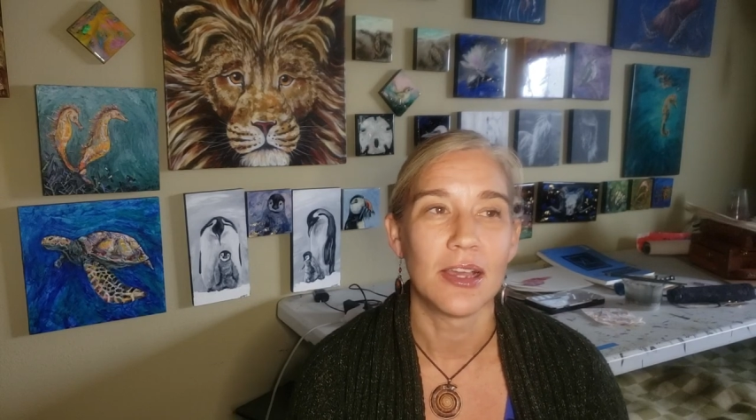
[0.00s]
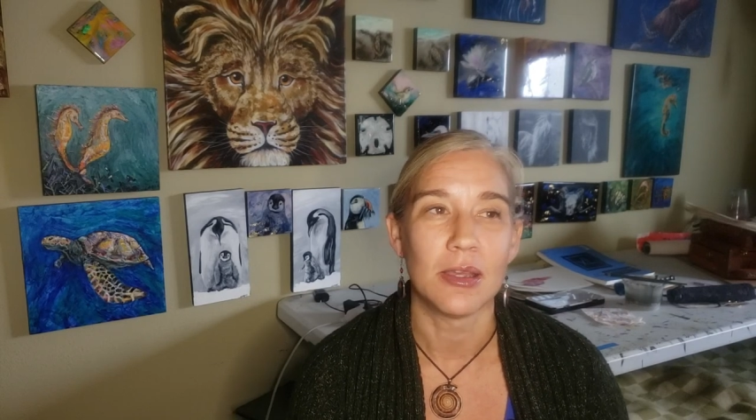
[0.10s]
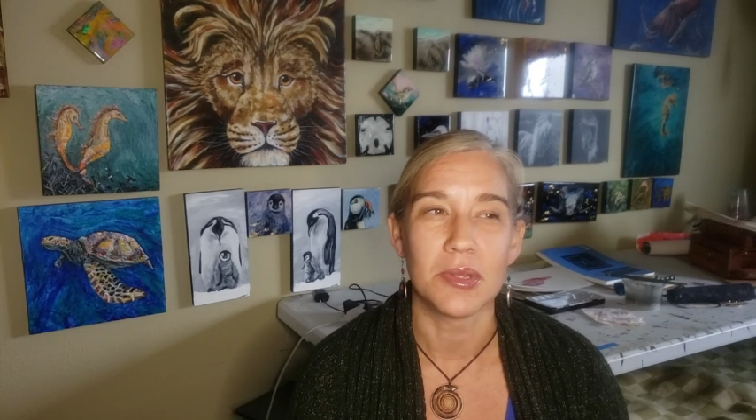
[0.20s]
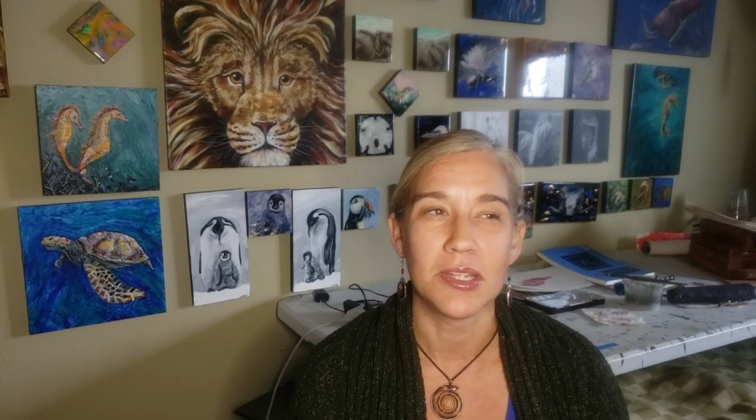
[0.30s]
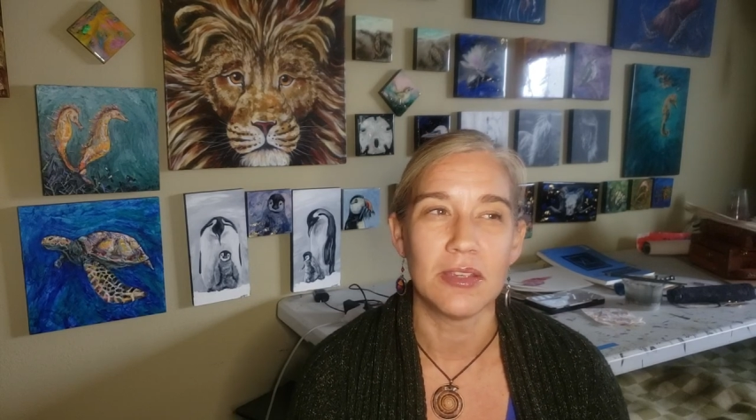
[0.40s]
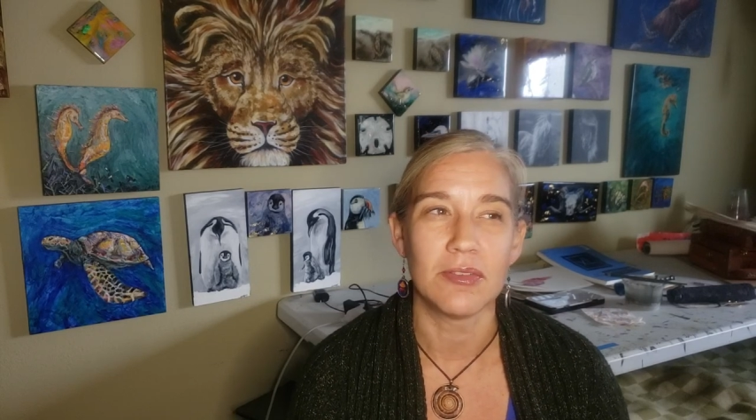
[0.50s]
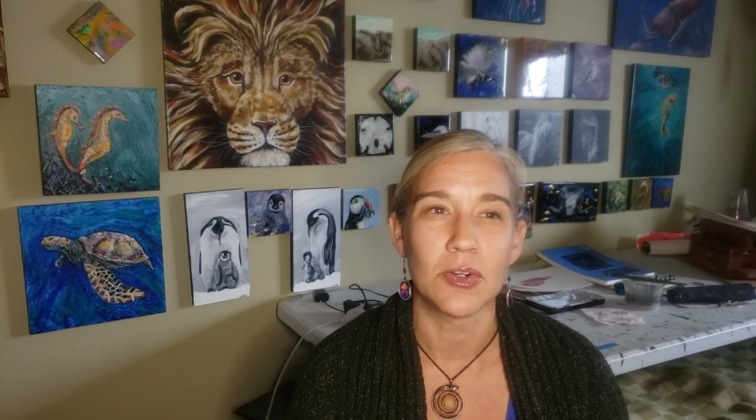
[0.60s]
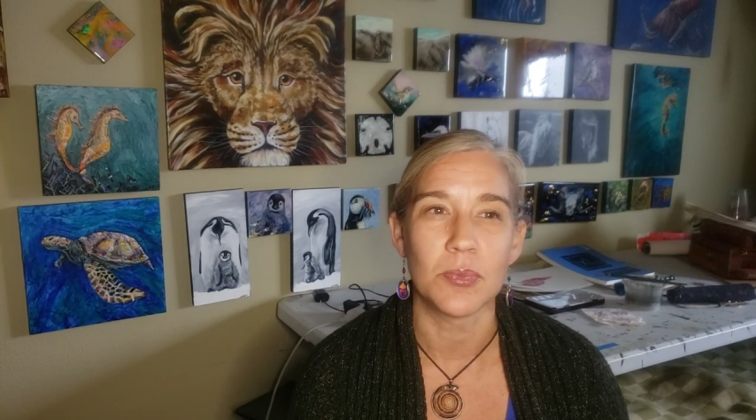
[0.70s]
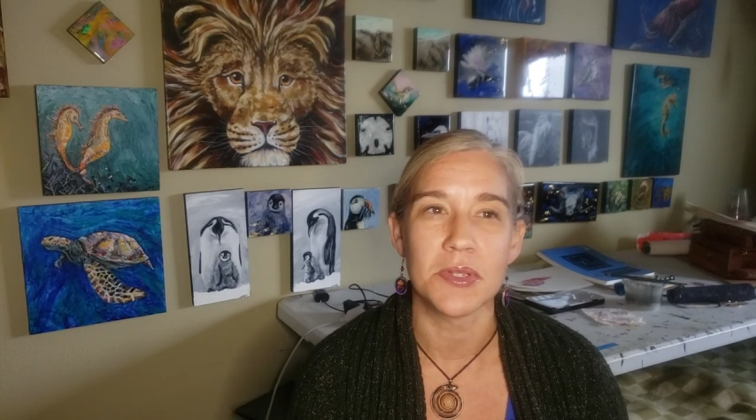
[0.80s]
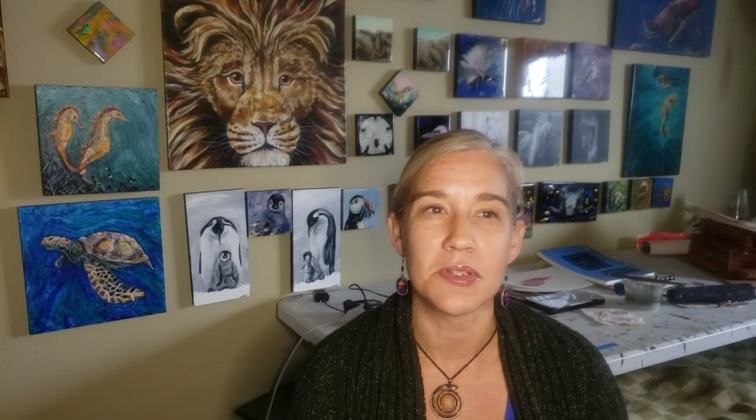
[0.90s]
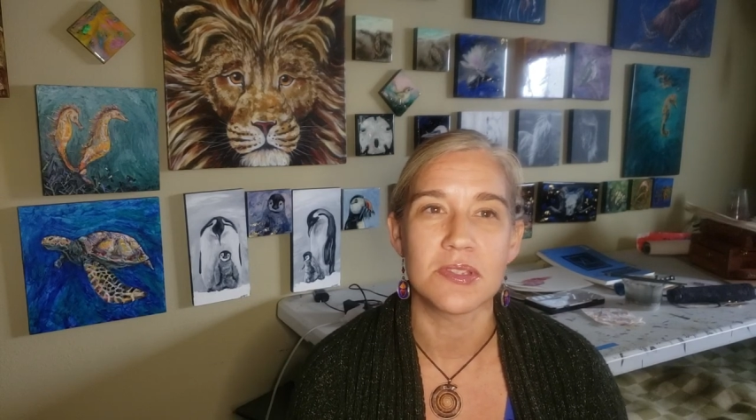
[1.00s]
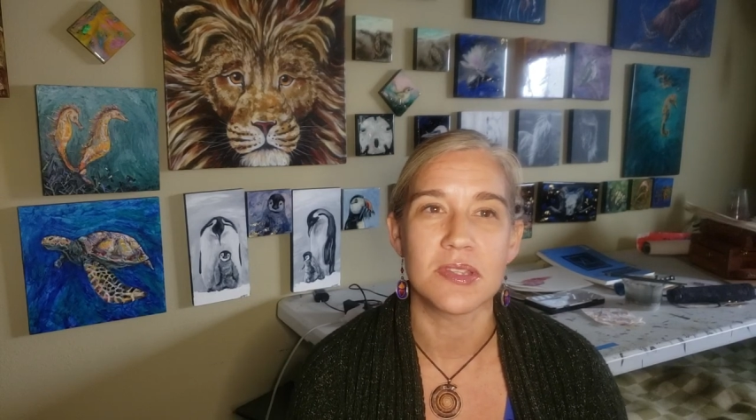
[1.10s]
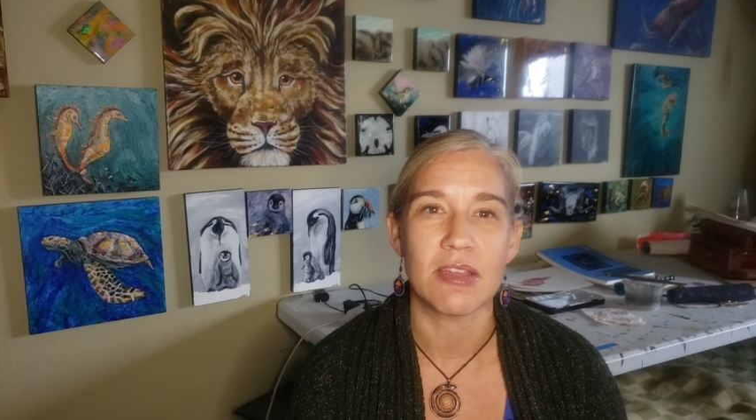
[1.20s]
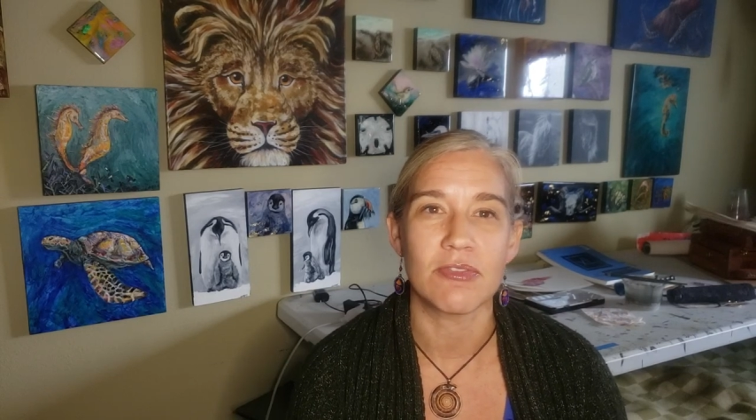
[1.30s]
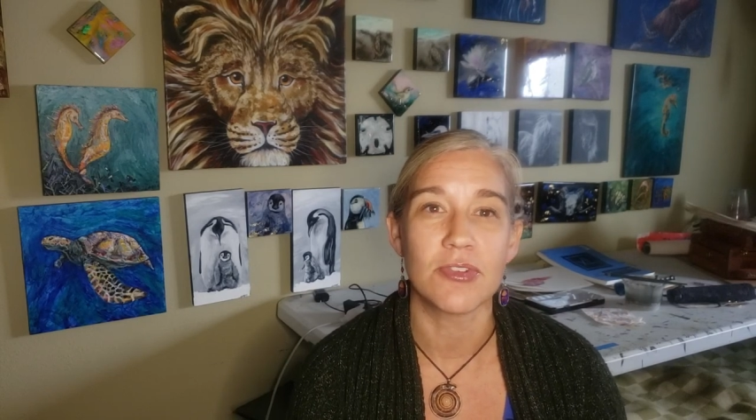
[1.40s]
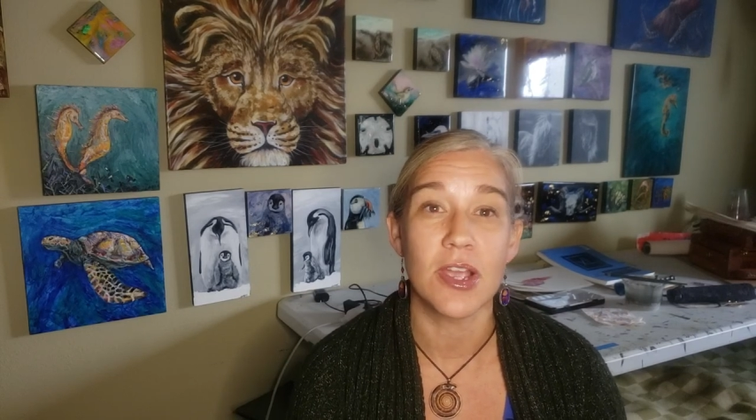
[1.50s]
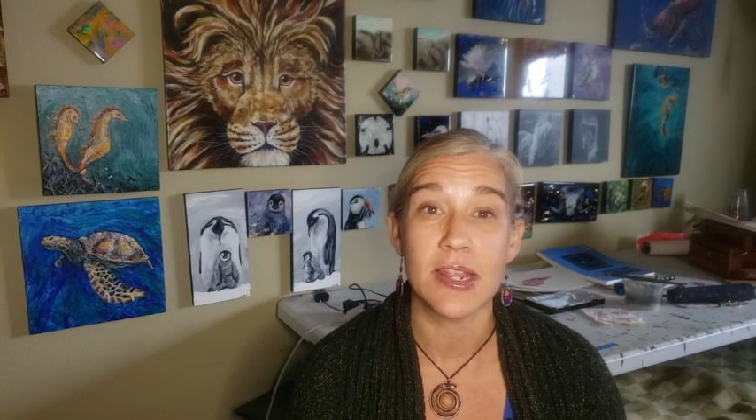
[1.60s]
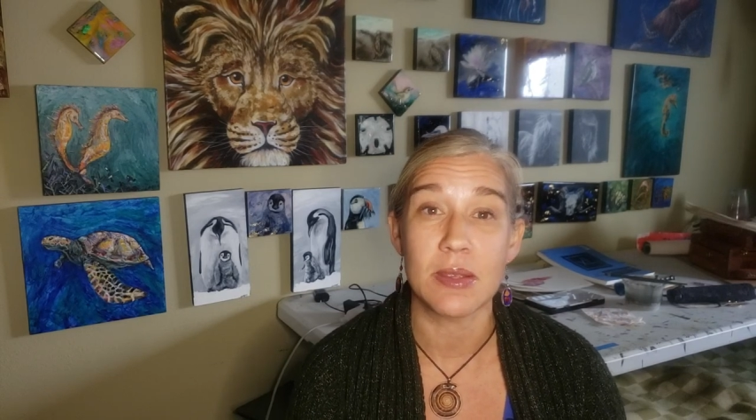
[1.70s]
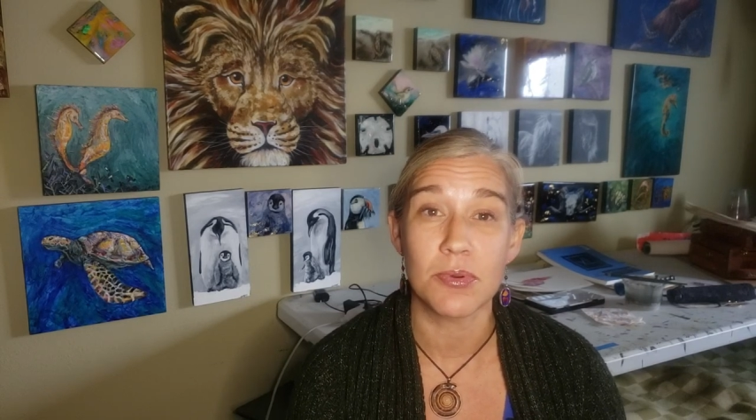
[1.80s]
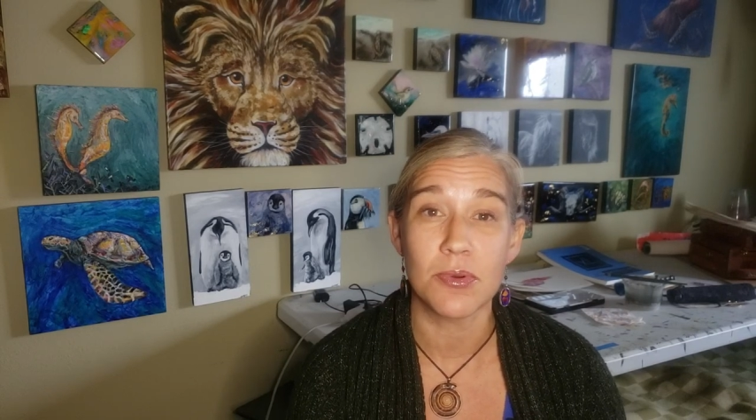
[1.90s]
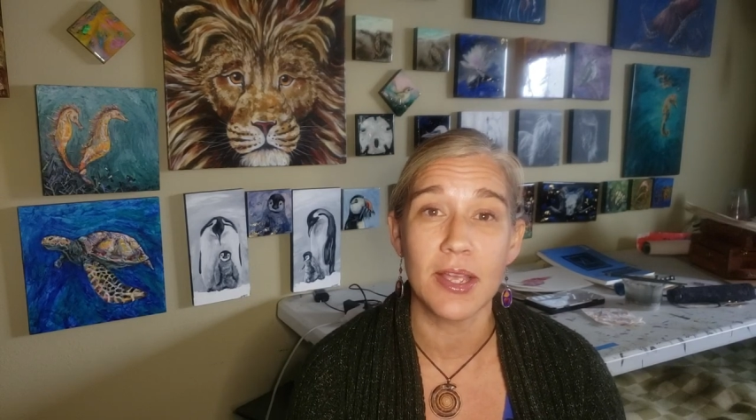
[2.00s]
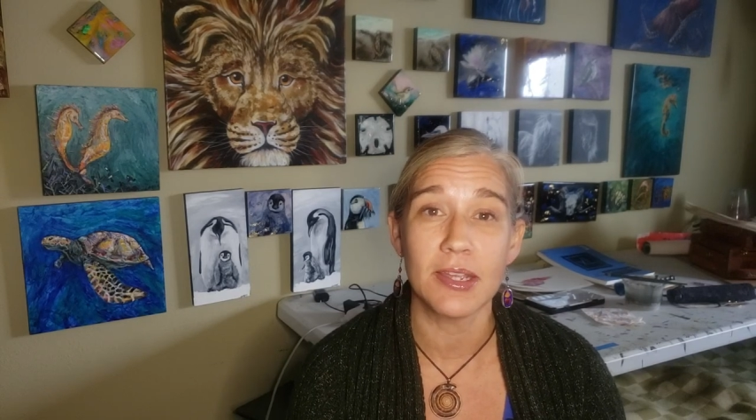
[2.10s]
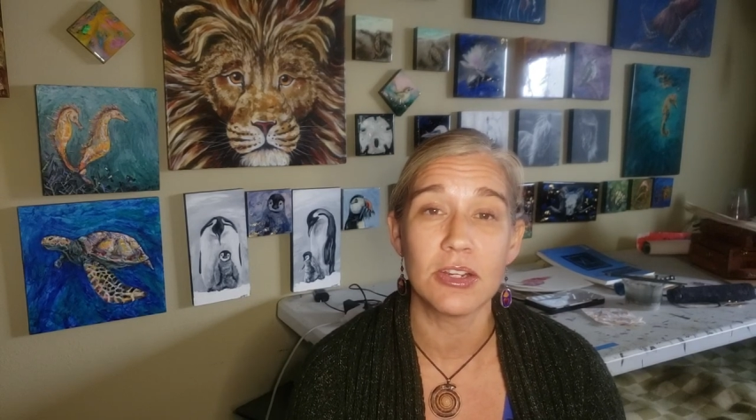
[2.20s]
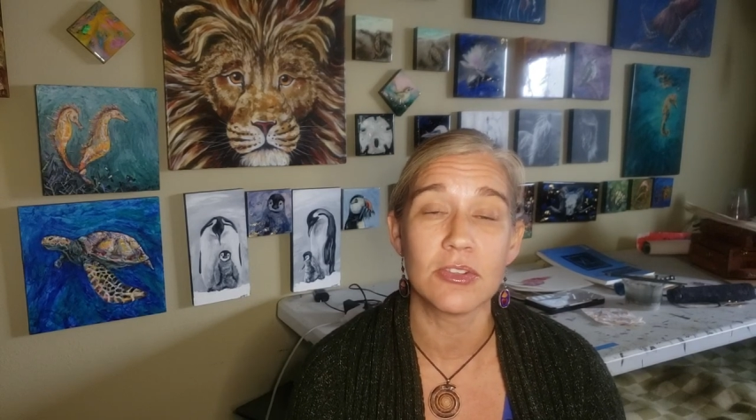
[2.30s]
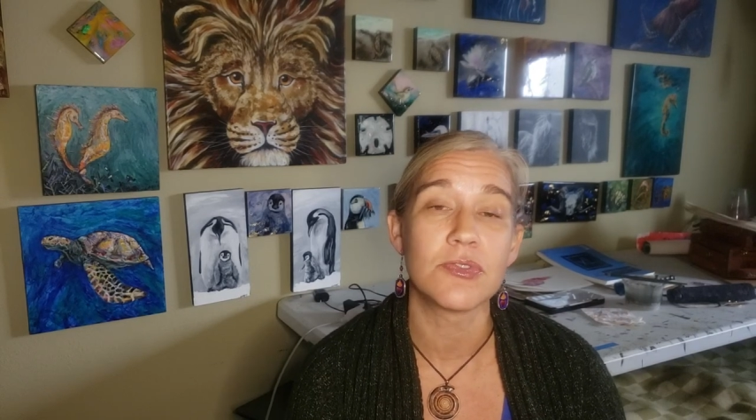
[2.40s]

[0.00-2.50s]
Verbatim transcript: I believe it opens that Friday prior